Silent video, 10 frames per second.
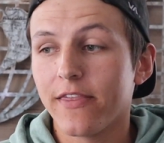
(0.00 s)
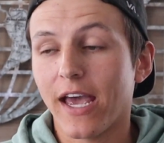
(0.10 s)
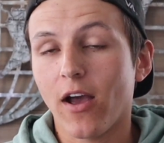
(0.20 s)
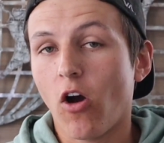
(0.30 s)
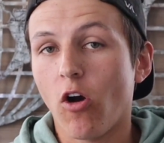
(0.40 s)

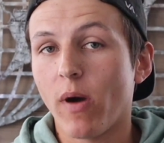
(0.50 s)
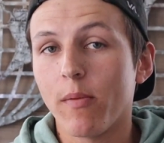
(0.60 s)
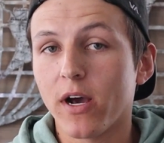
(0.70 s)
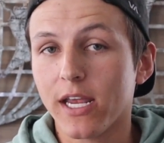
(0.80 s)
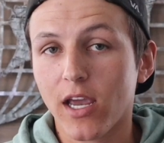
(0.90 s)
that all
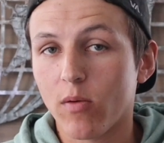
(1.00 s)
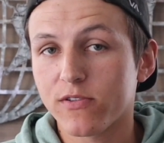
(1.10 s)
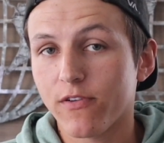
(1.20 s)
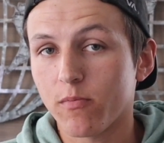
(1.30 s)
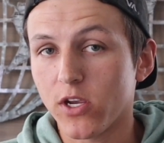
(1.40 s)
my money
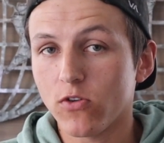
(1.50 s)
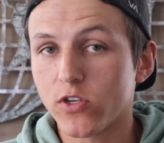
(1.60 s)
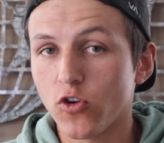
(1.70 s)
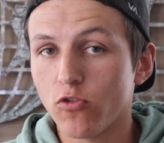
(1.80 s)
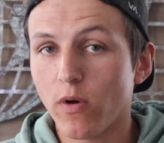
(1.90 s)
comes from
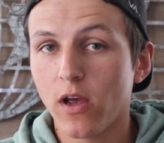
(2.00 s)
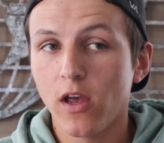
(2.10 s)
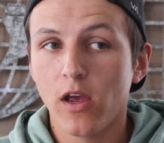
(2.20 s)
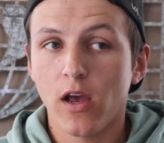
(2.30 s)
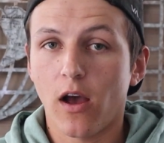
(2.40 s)
YouTube,
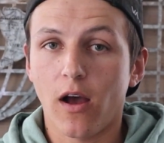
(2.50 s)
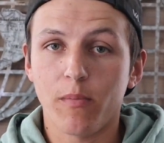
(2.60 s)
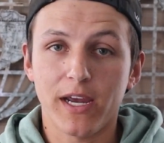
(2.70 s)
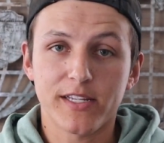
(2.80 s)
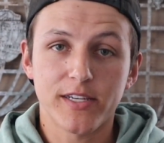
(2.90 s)

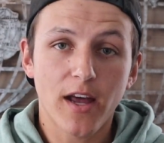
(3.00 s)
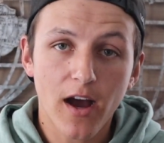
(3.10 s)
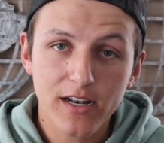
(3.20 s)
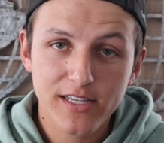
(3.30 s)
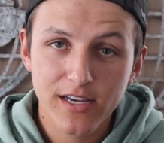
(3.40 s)
um, it's
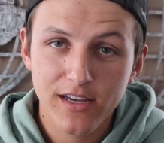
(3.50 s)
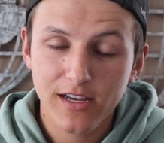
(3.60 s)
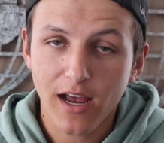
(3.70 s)
not.